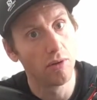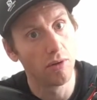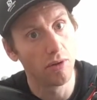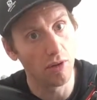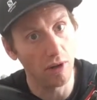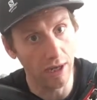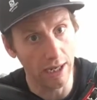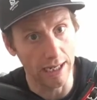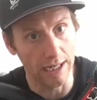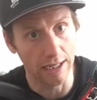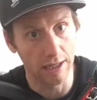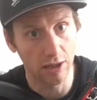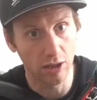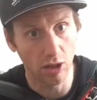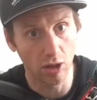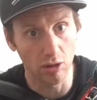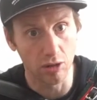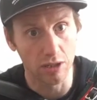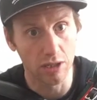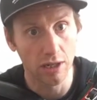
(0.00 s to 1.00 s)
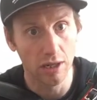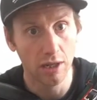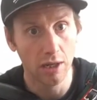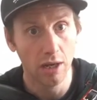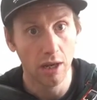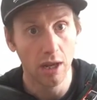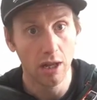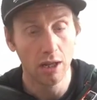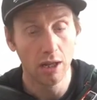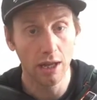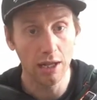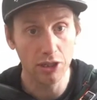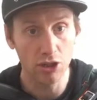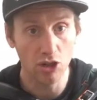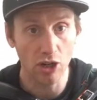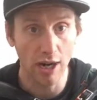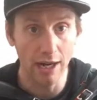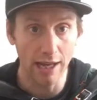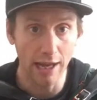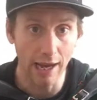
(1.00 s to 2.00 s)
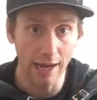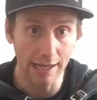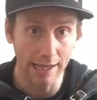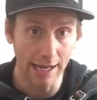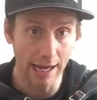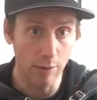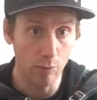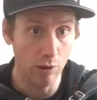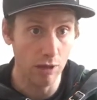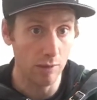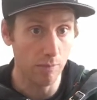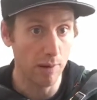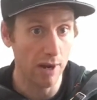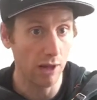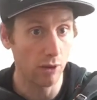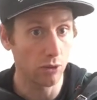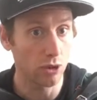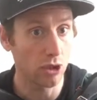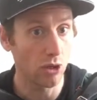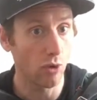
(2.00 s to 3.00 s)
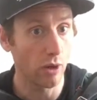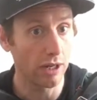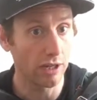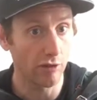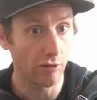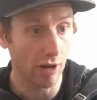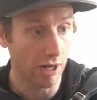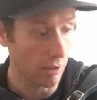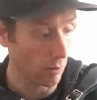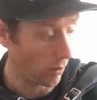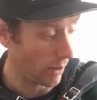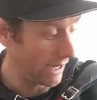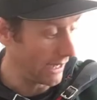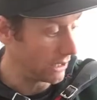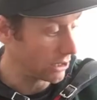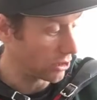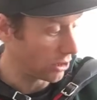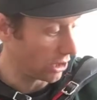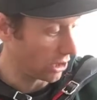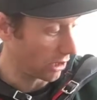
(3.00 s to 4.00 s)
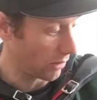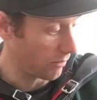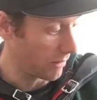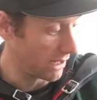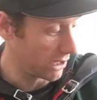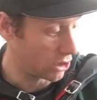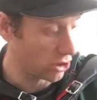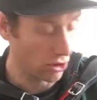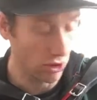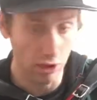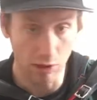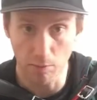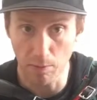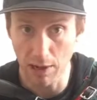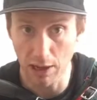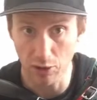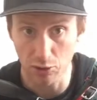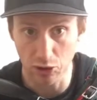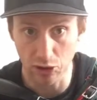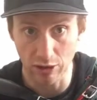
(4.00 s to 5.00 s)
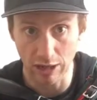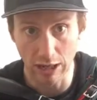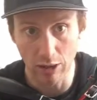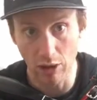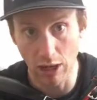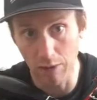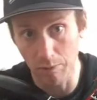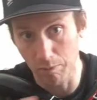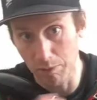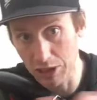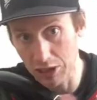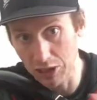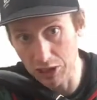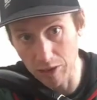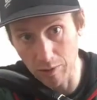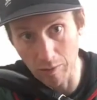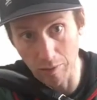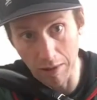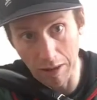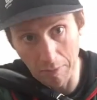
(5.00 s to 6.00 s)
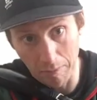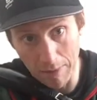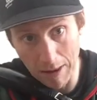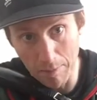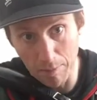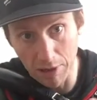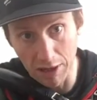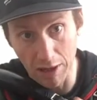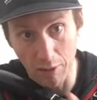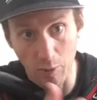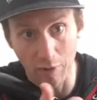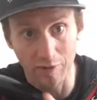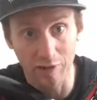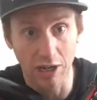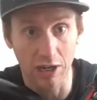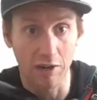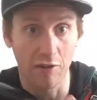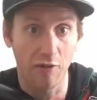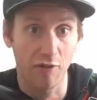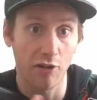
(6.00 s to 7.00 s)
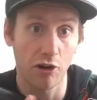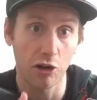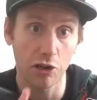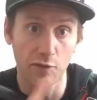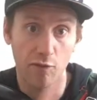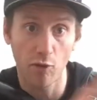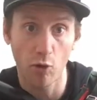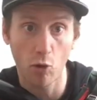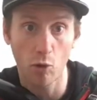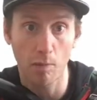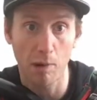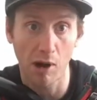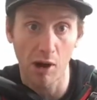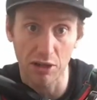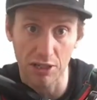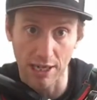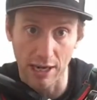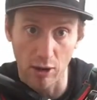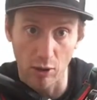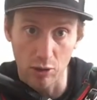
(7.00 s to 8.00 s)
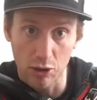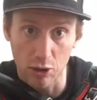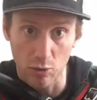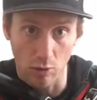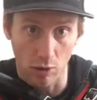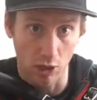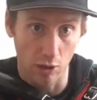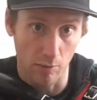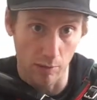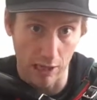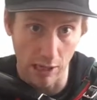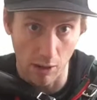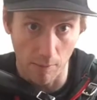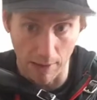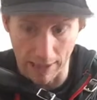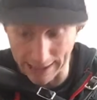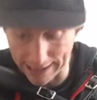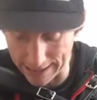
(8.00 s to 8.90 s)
3. Good. Let's try that again with the bellows going the right way, so you can make sure your bellows are out, and because remember that we've done the first 4 bars out, so we're going to be coming